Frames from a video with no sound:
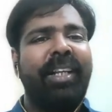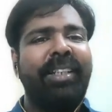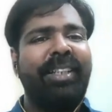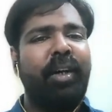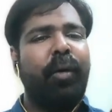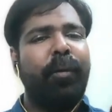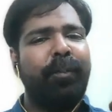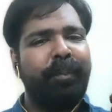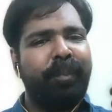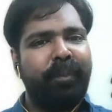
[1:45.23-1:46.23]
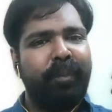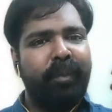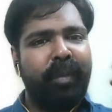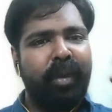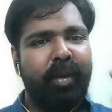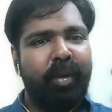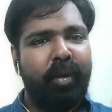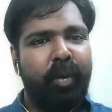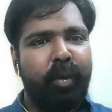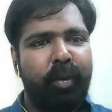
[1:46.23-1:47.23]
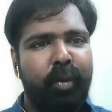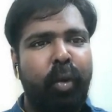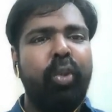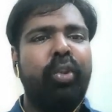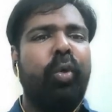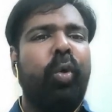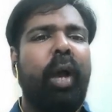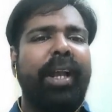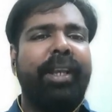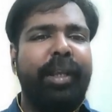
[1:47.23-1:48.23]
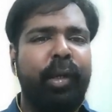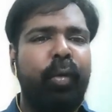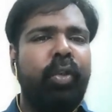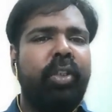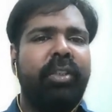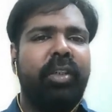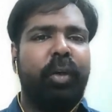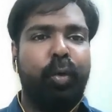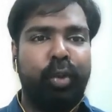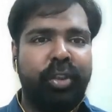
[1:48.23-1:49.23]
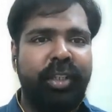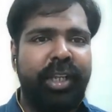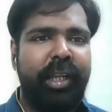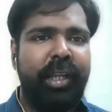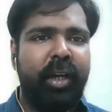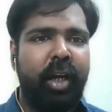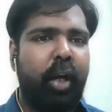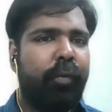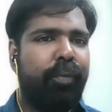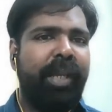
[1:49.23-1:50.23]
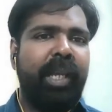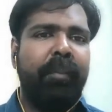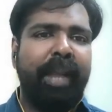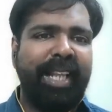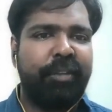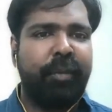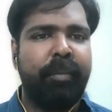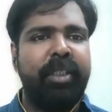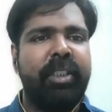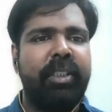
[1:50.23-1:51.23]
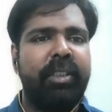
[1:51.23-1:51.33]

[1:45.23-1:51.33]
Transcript: So, those who accuse Rushdie of being blasphemous,